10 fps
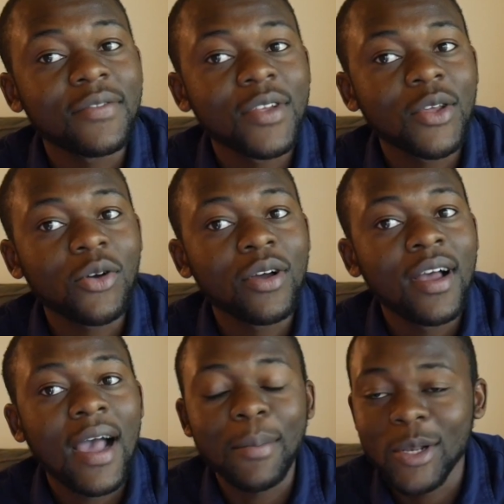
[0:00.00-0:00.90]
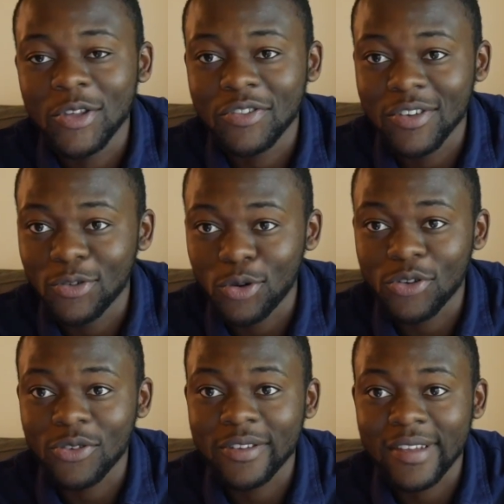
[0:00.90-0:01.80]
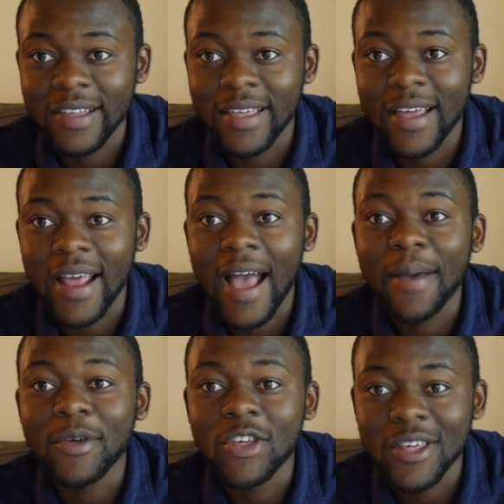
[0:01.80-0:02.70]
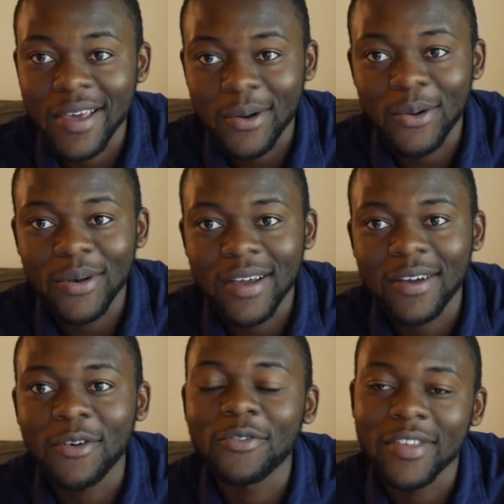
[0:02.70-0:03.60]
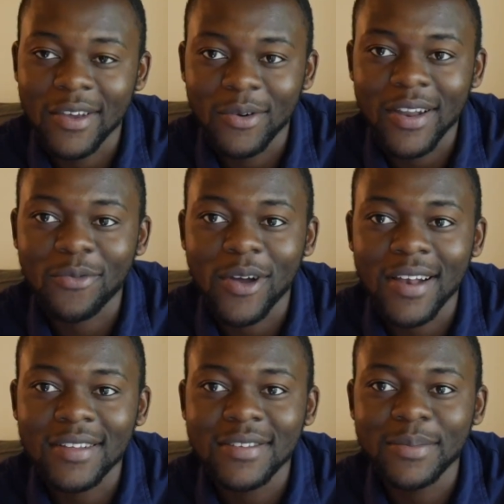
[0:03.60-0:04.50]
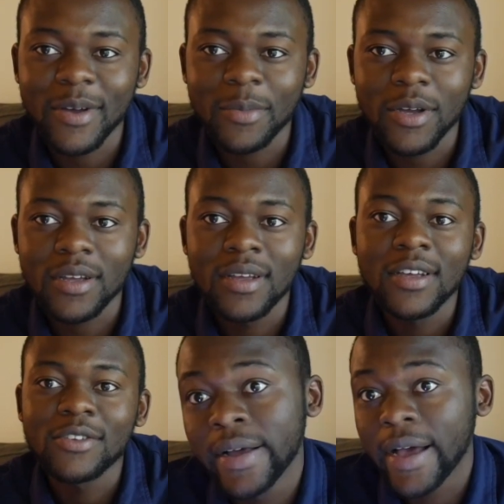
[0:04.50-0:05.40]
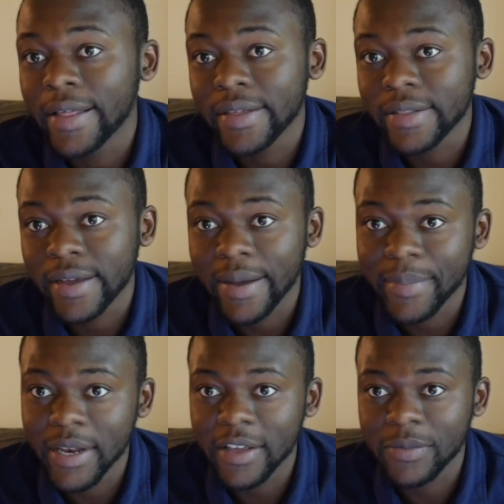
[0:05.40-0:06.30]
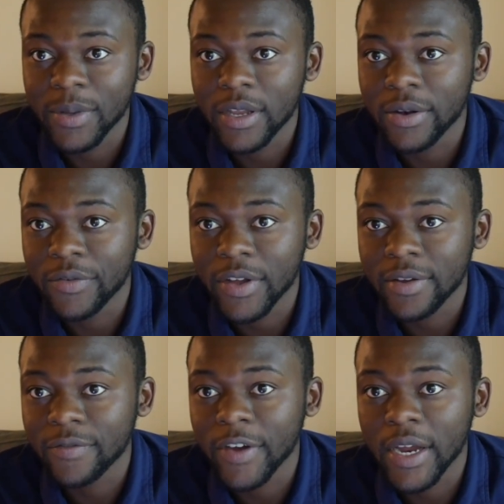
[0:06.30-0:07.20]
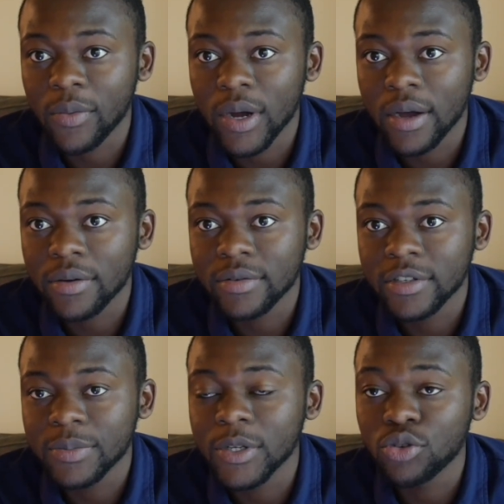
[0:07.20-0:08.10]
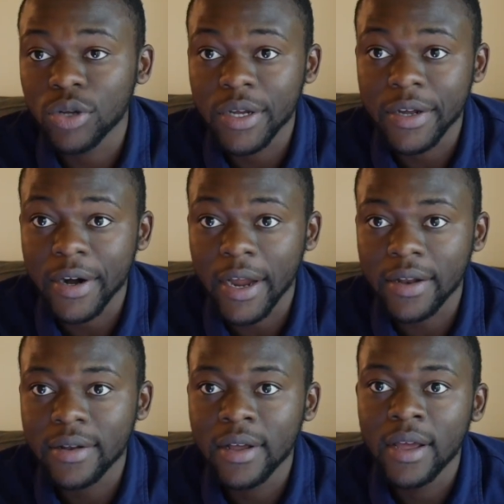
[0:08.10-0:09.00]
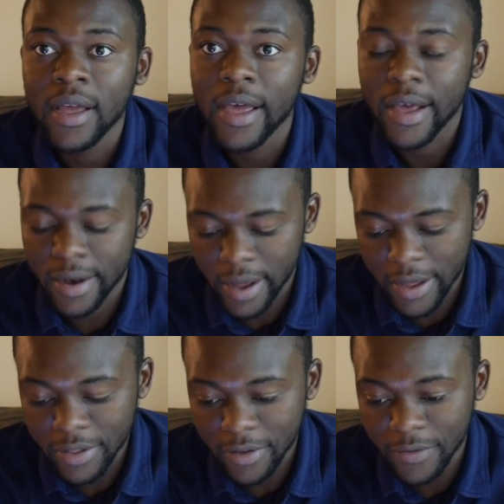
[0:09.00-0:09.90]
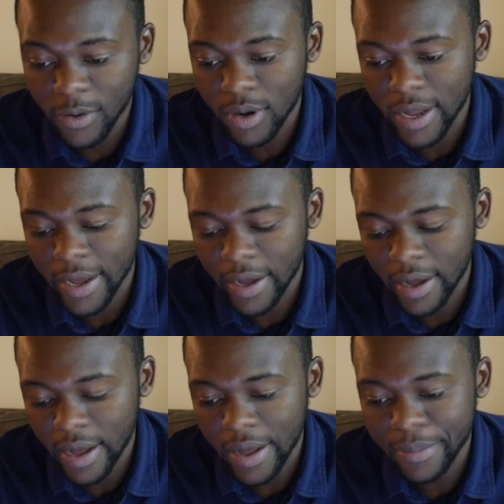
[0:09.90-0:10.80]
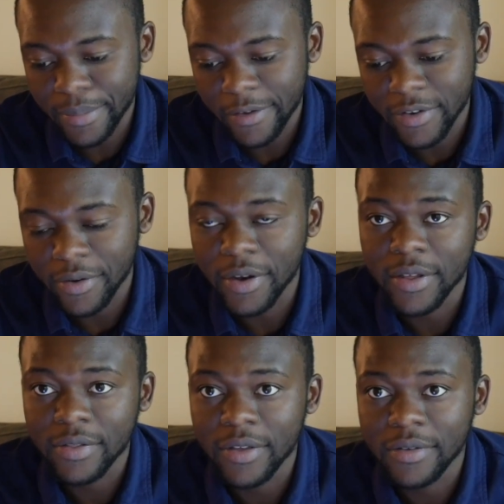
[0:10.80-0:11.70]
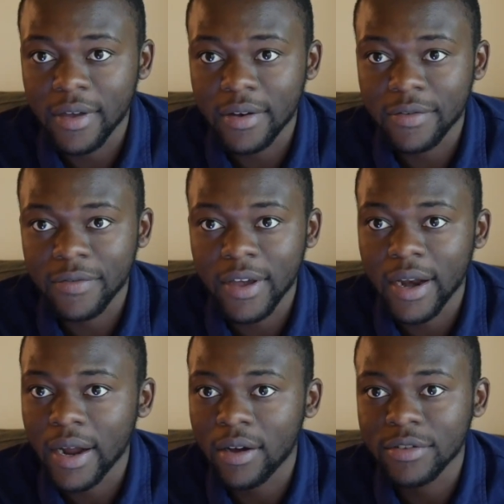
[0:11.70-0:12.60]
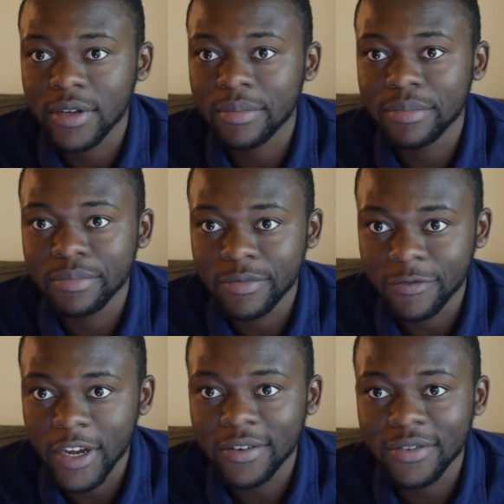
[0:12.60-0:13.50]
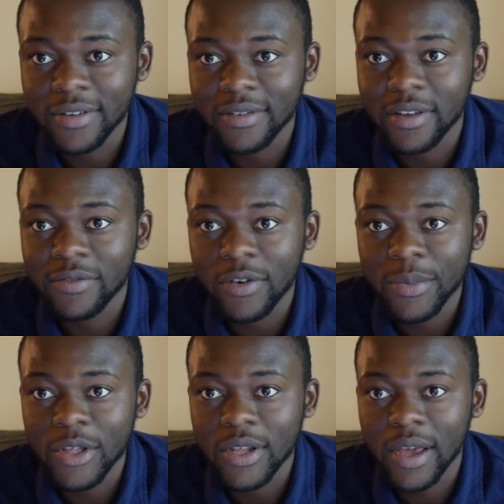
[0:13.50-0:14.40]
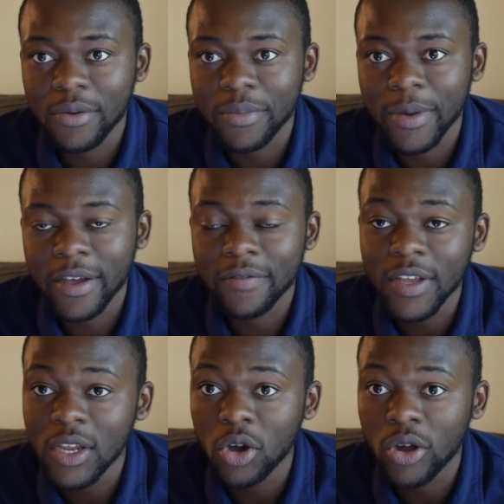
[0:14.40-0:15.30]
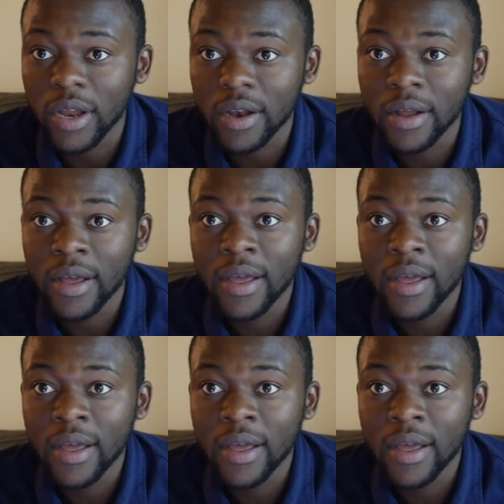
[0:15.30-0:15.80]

video, I might just need to also say that I'm a shareholder of Econet Wireless Zimbabwe. I think the company has been innovating very well. It's been doing great. And I just felt like after reading this and figuring out some very interesting information, I could make a video on it